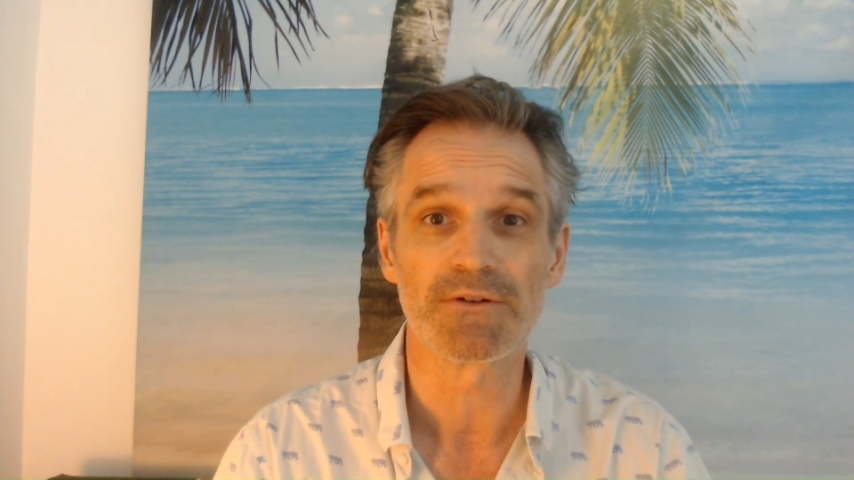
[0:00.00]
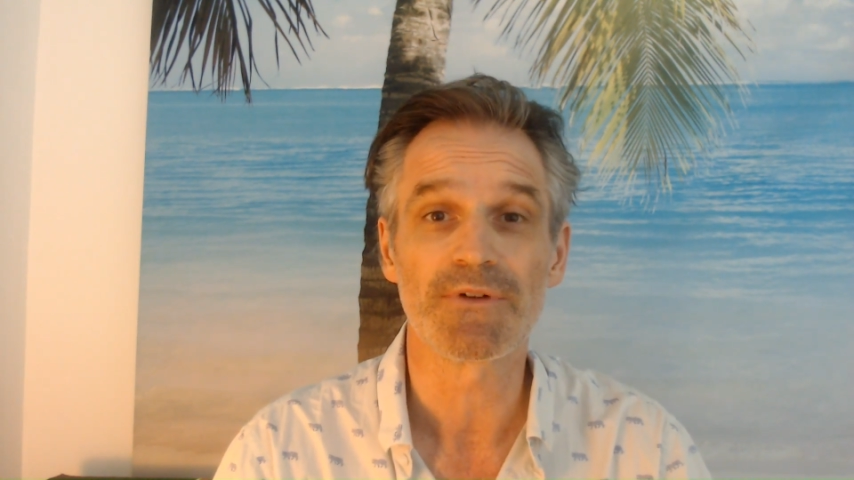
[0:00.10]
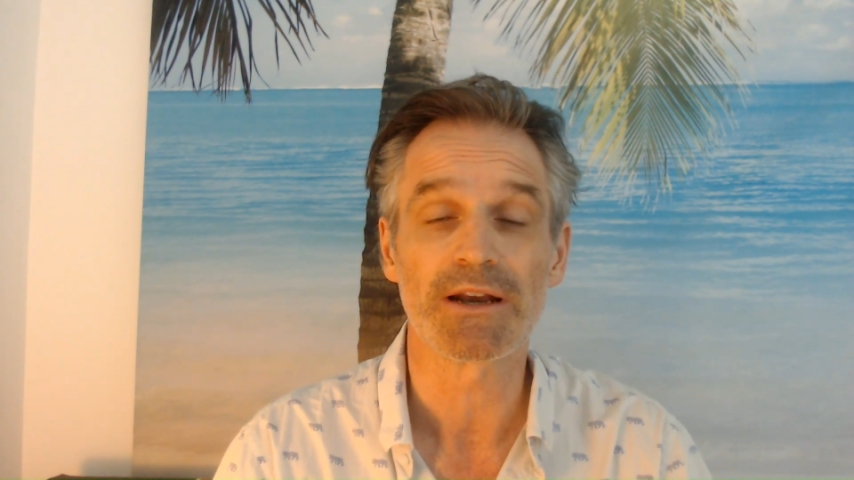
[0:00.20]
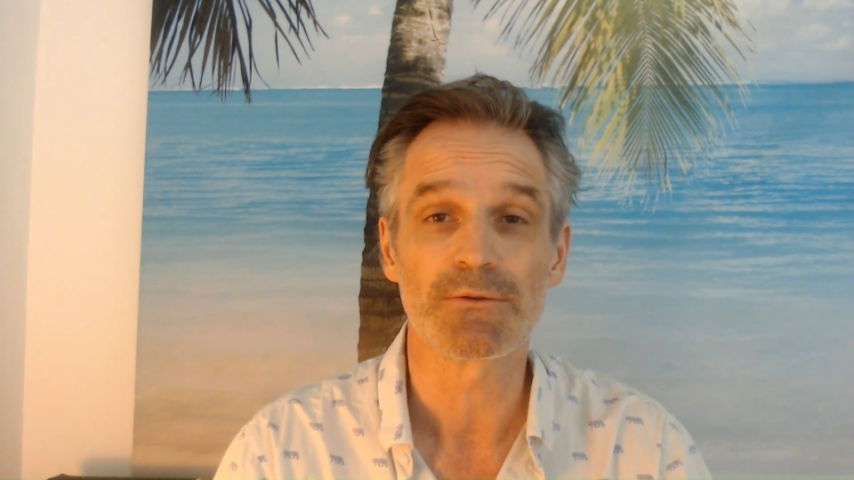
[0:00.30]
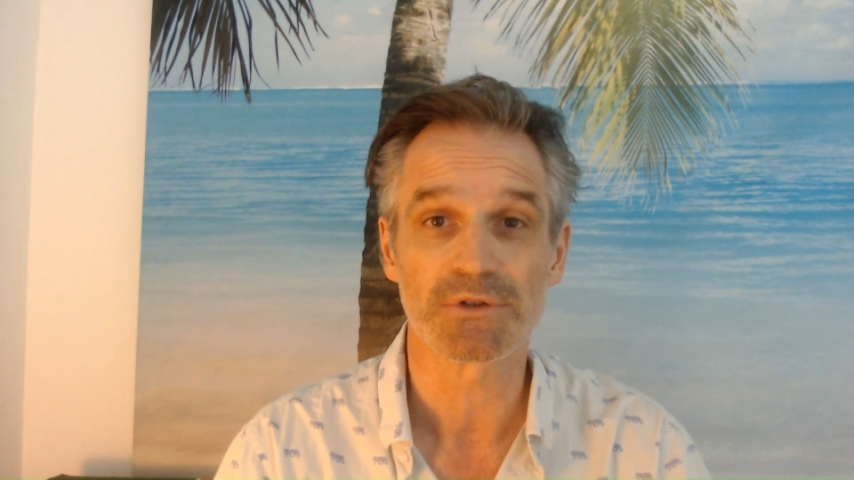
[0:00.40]
in
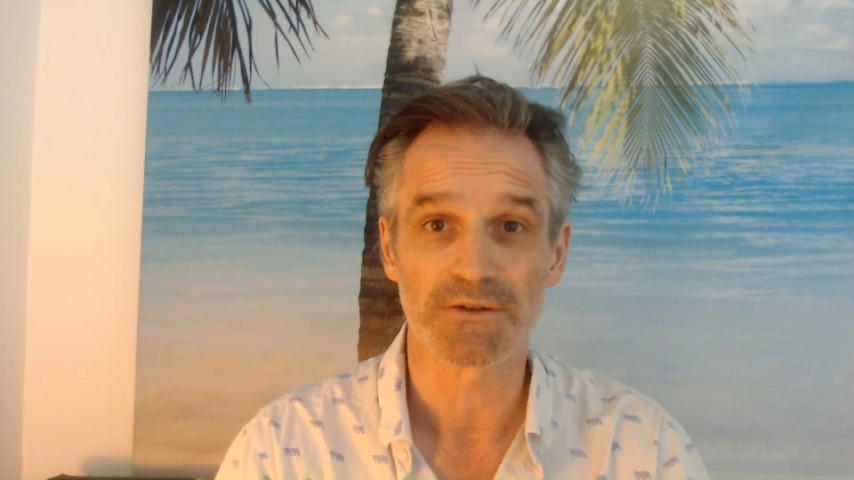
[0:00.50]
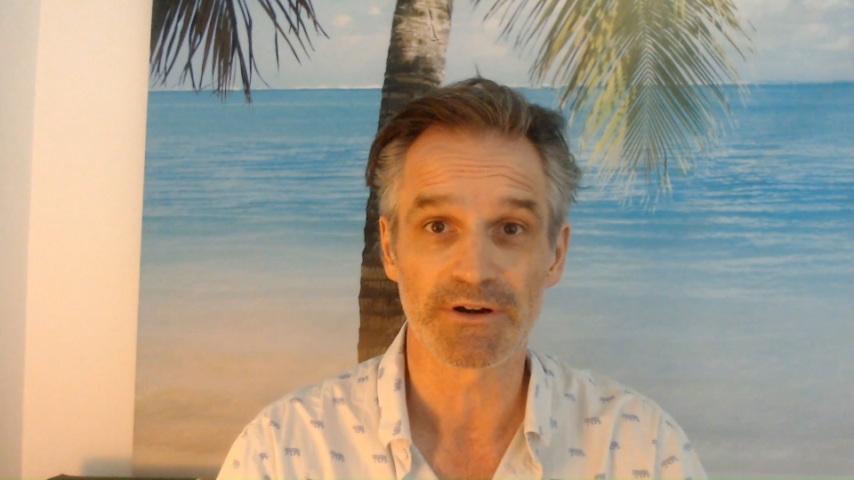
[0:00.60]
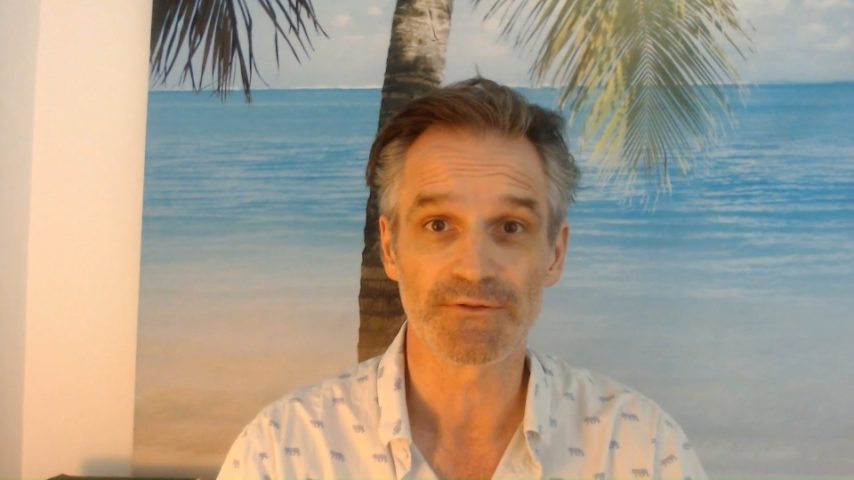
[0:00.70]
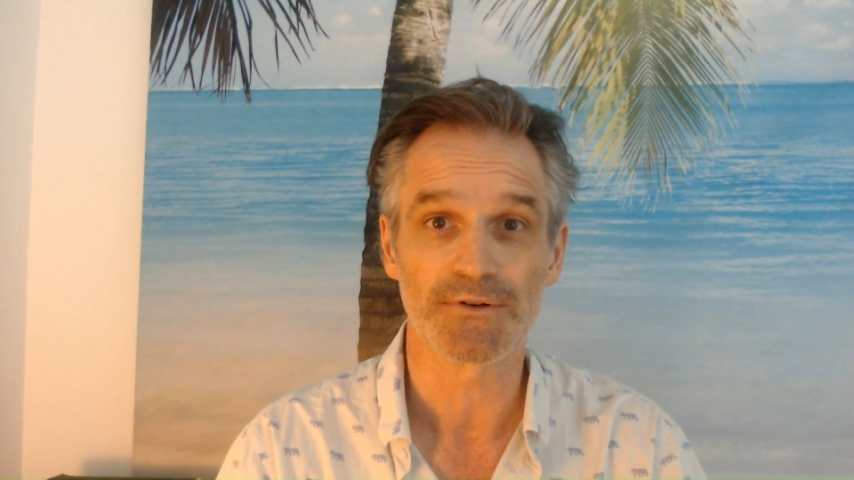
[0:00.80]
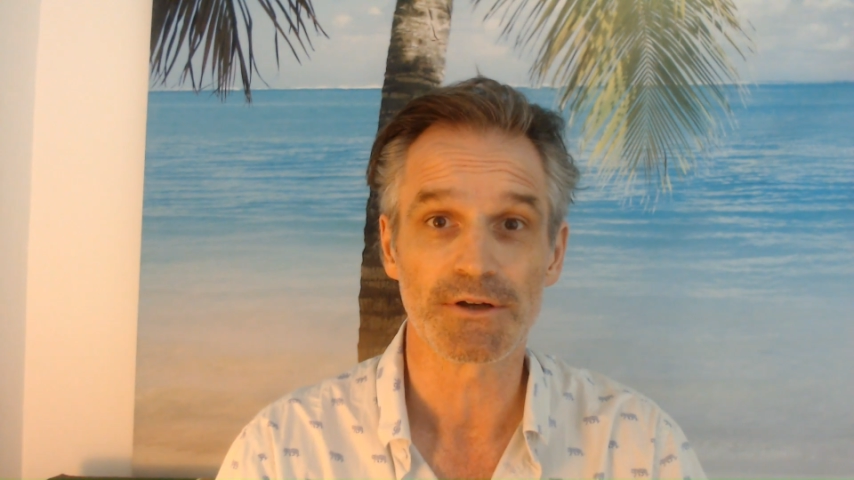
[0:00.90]
fact, it was the
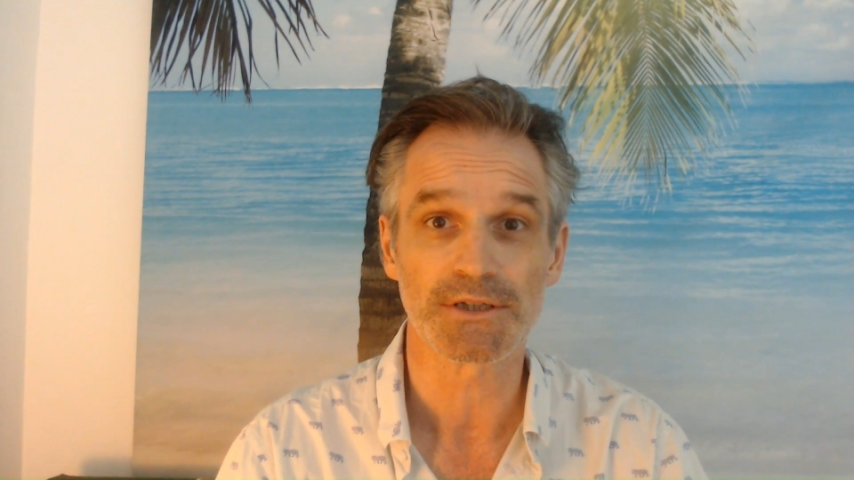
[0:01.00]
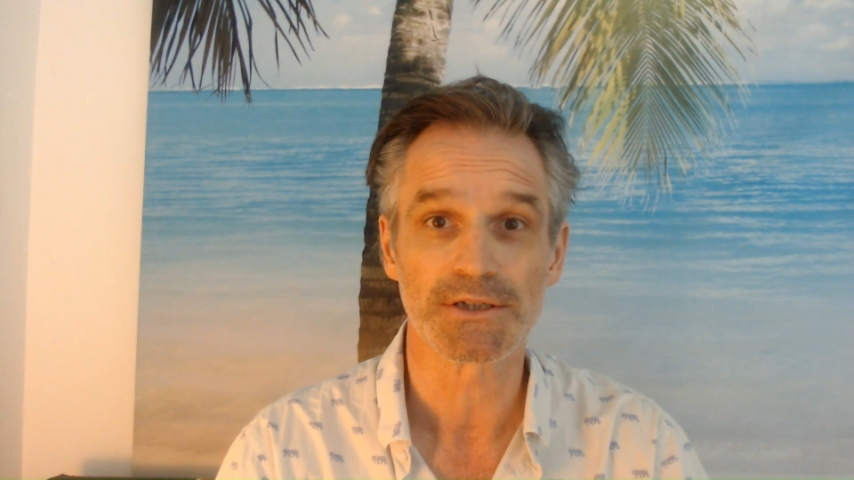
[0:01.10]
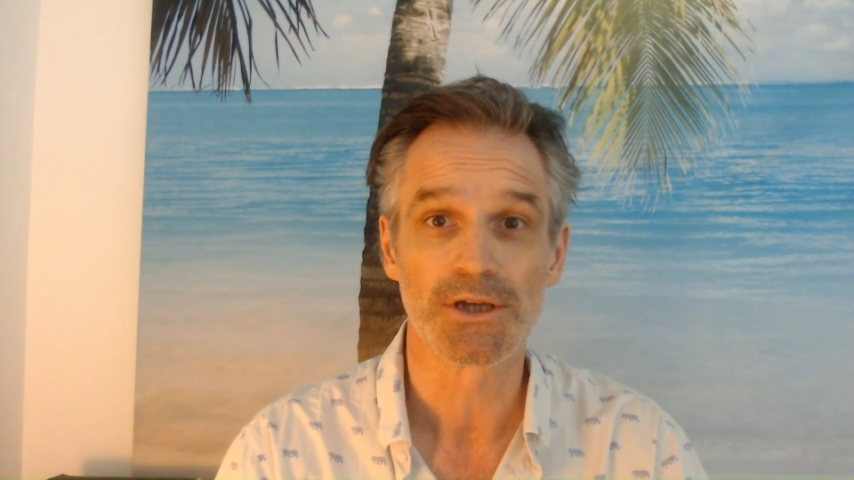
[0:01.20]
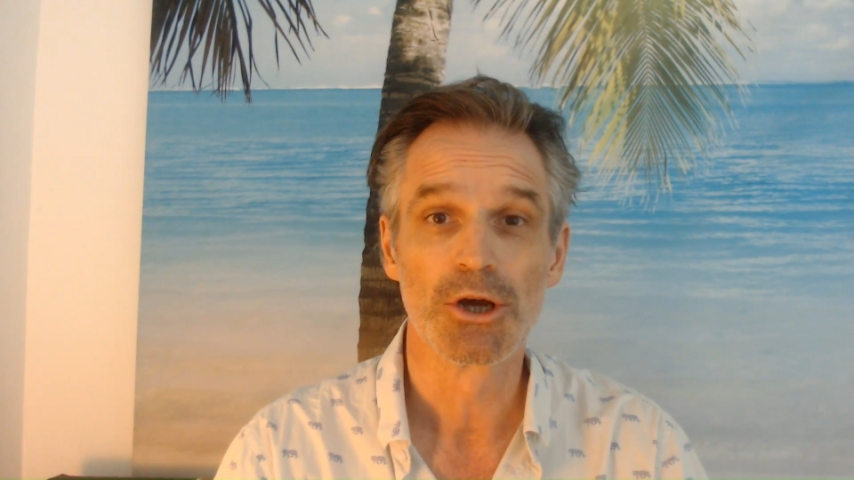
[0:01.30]
very first, is,